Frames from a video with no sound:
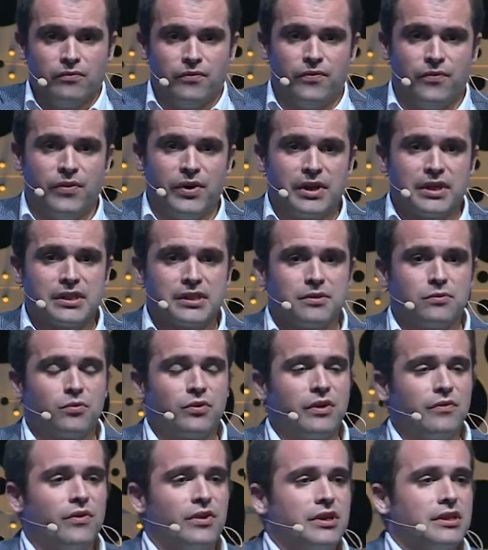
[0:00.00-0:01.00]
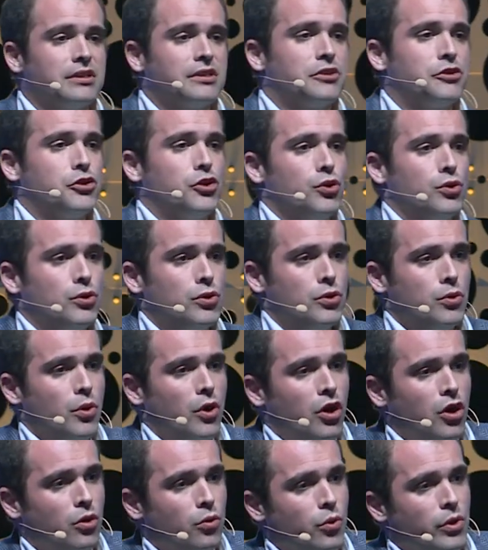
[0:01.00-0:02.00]
First reference to
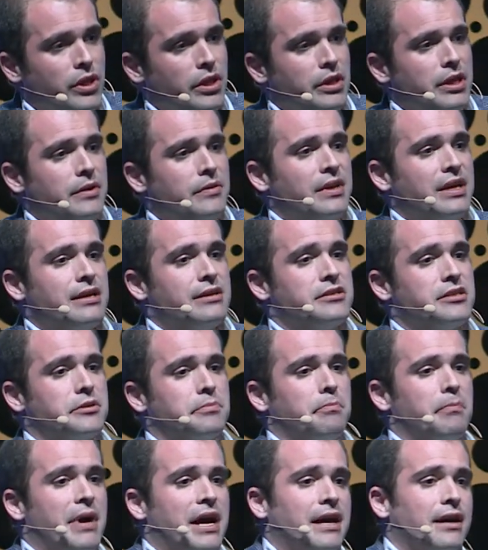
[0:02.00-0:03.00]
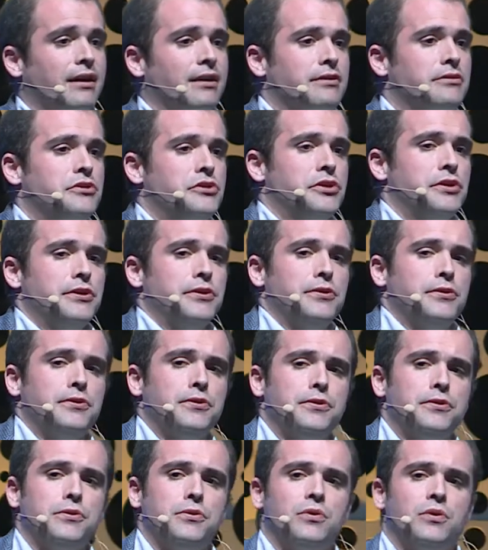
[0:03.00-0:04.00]
O E E dates back
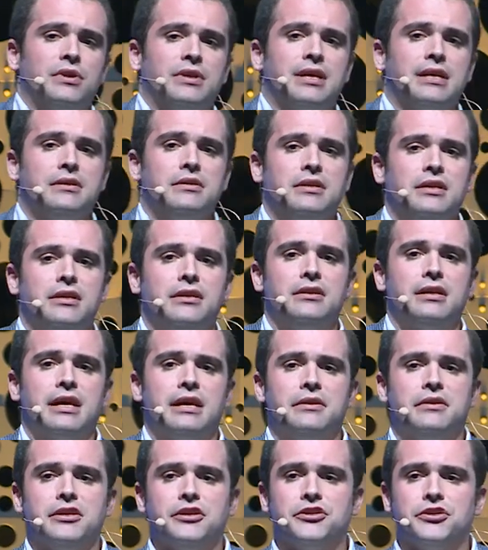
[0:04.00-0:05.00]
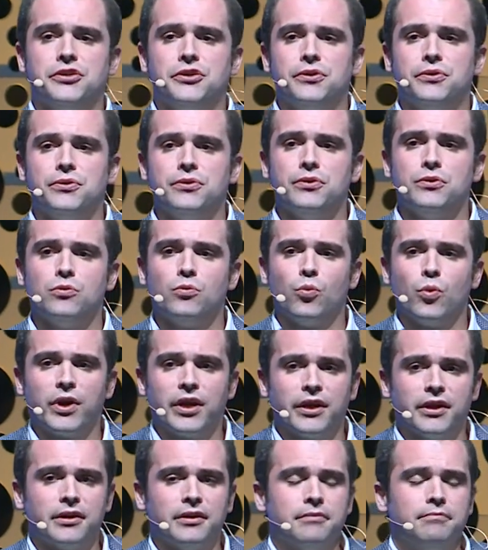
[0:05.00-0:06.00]
to nineteen eighty-two
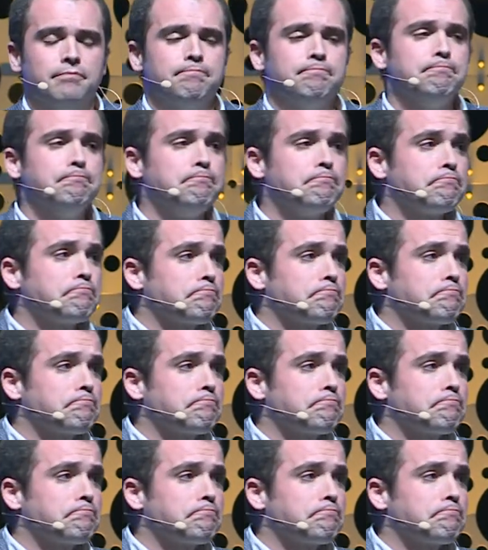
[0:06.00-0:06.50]
when